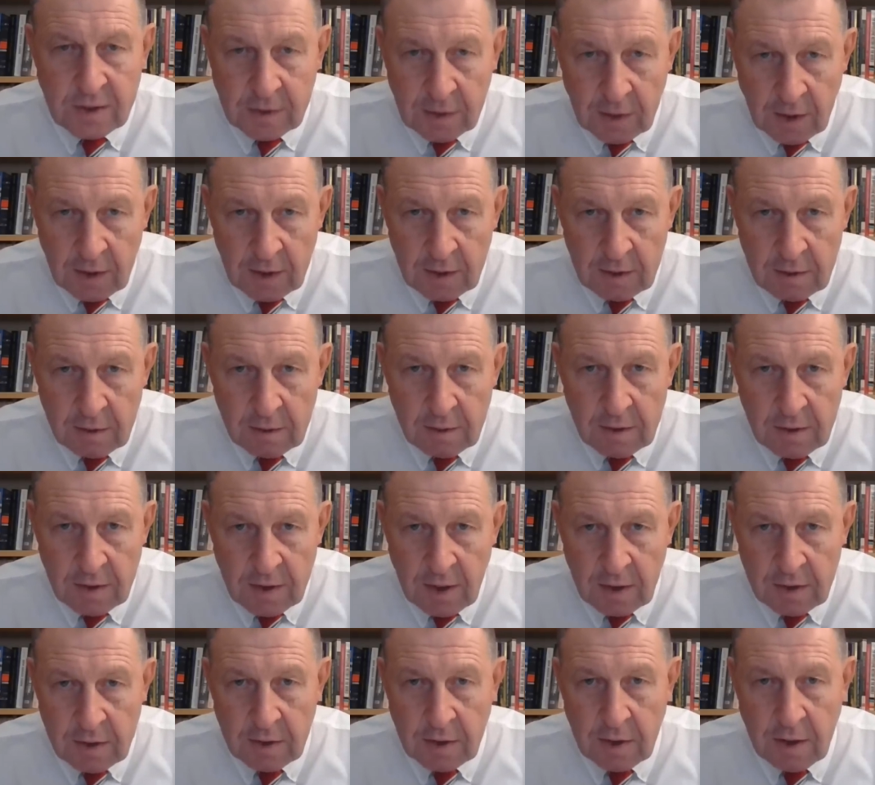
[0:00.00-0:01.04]
The ninth
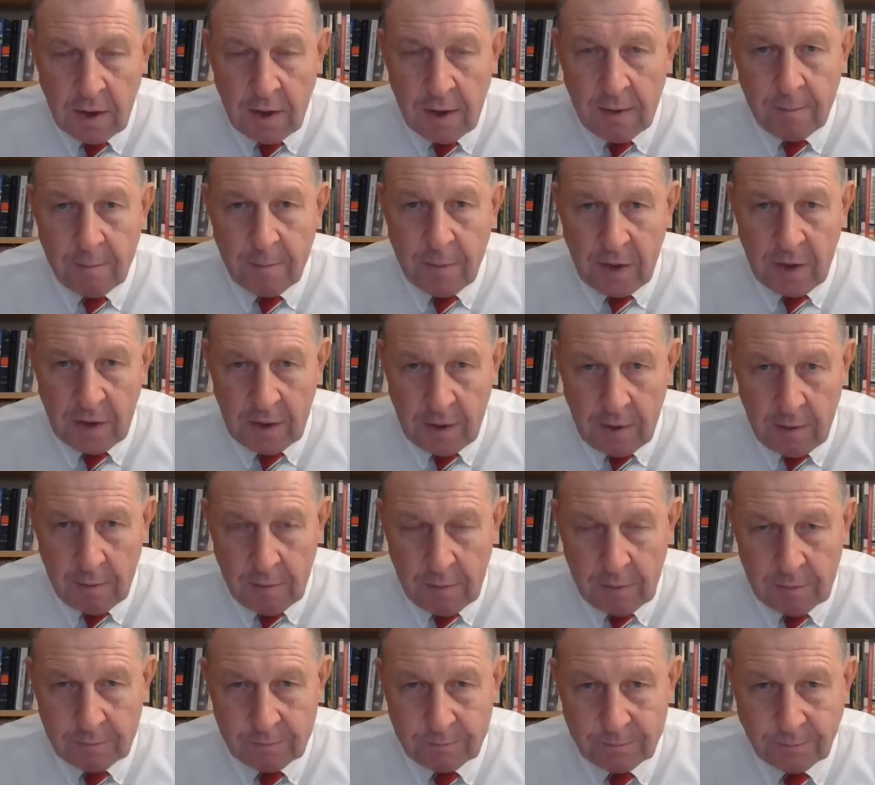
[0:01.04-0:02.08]
thesis.
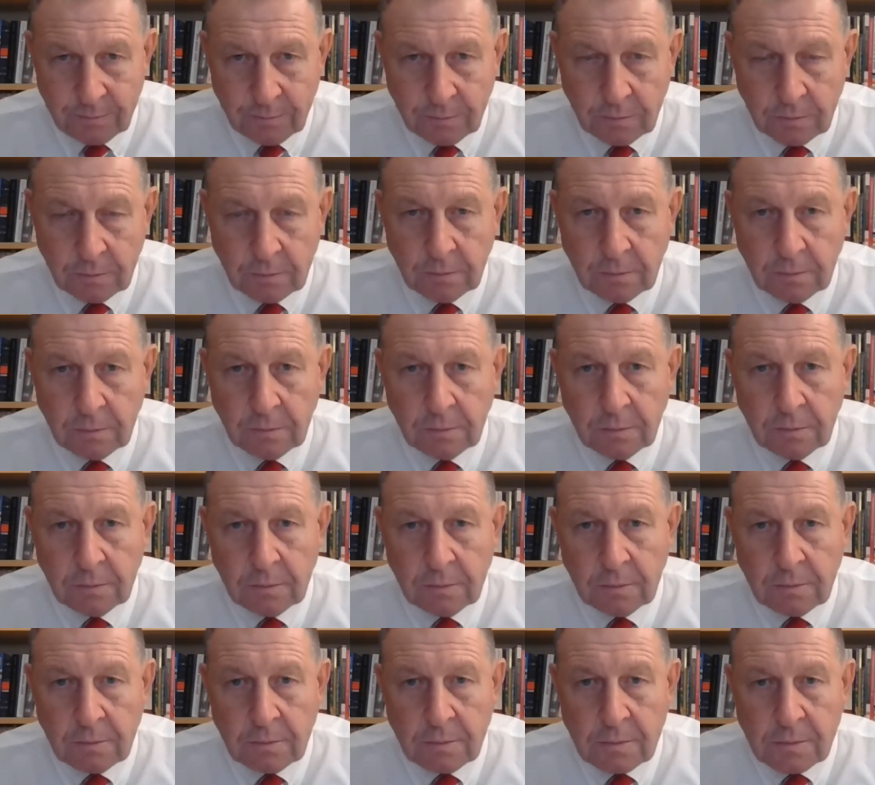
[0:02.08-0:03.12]
When did the
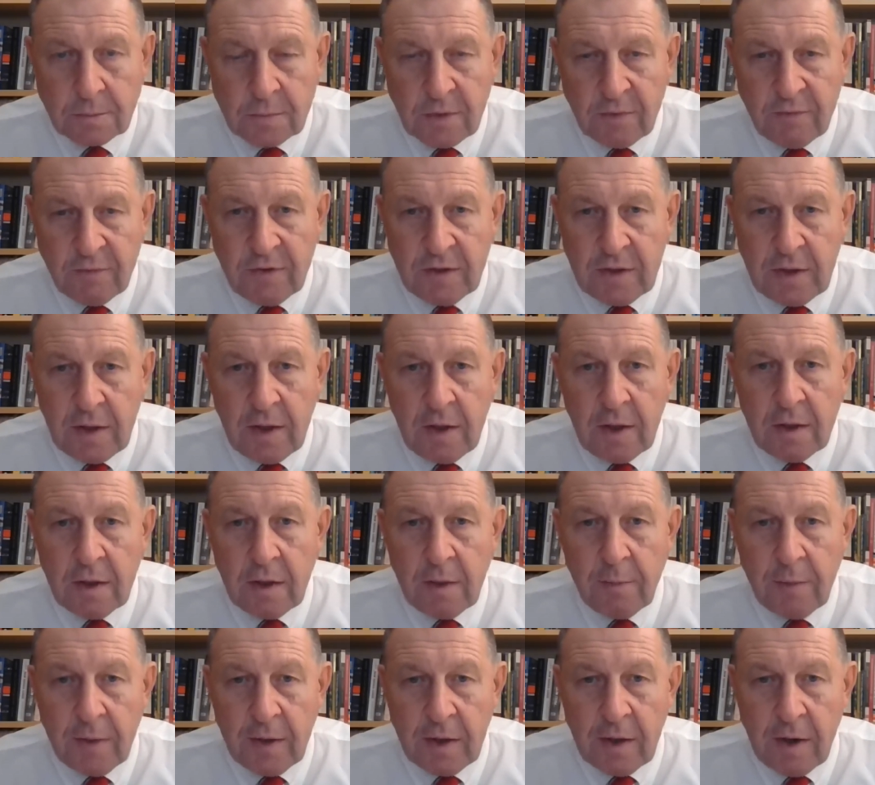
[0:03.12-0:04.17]
Iran-Israel war begin?
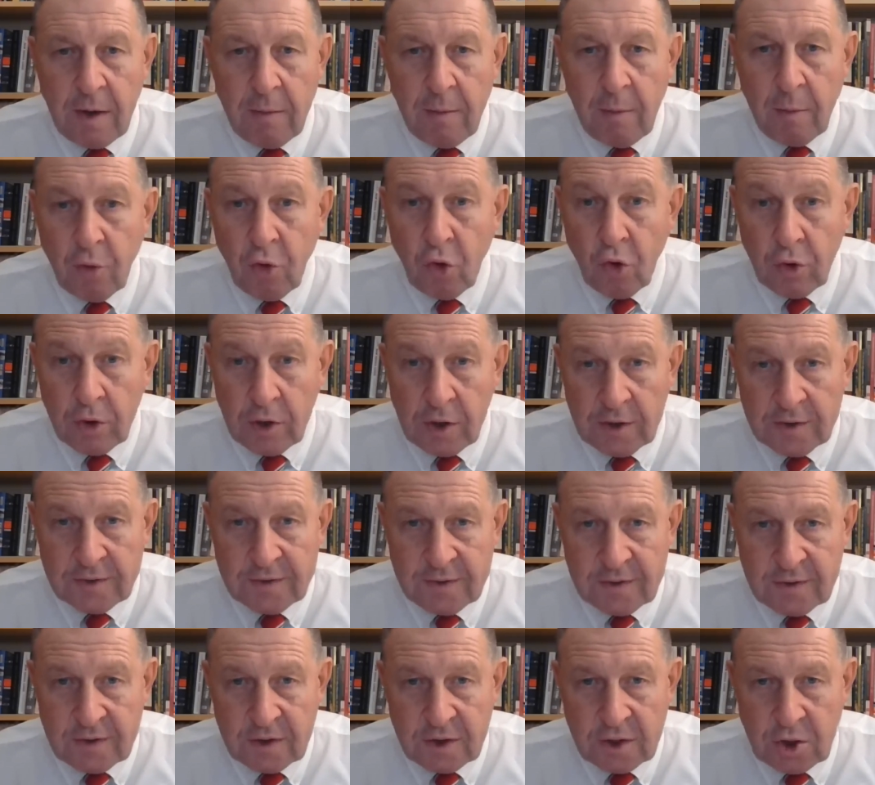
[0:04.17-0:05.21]
It didn't start on
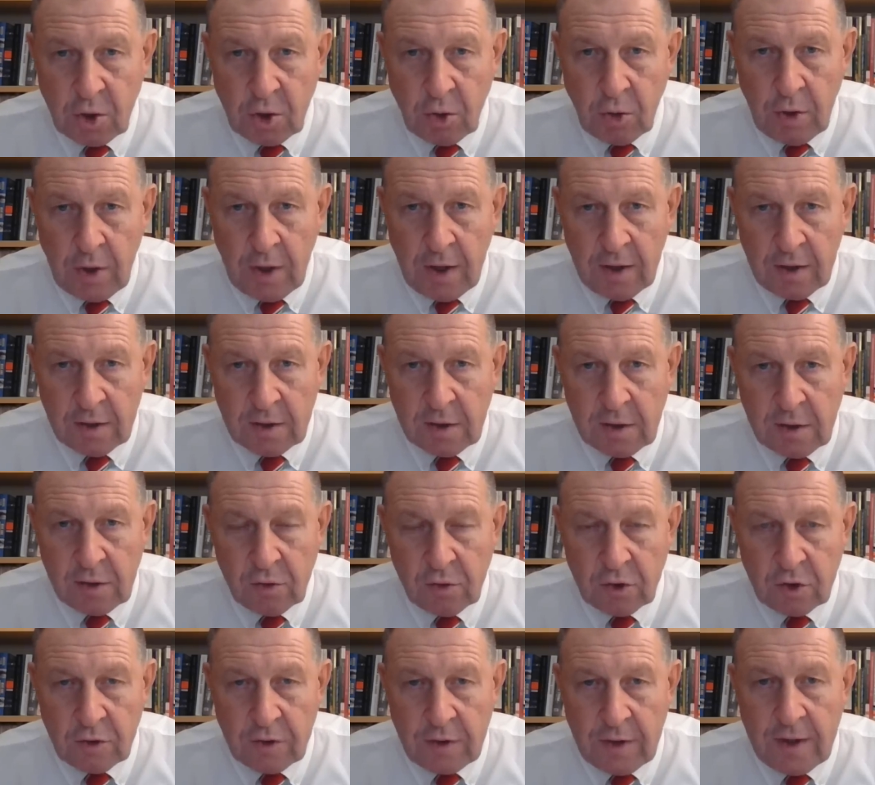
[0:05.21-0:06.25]
October 1st this
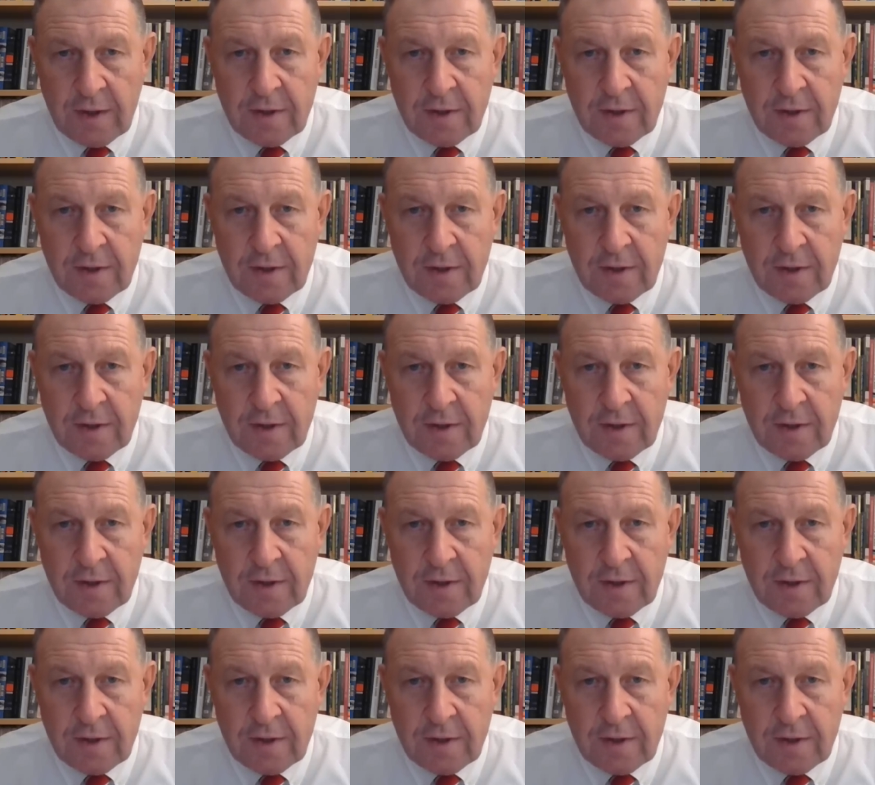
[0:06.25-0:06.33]
year.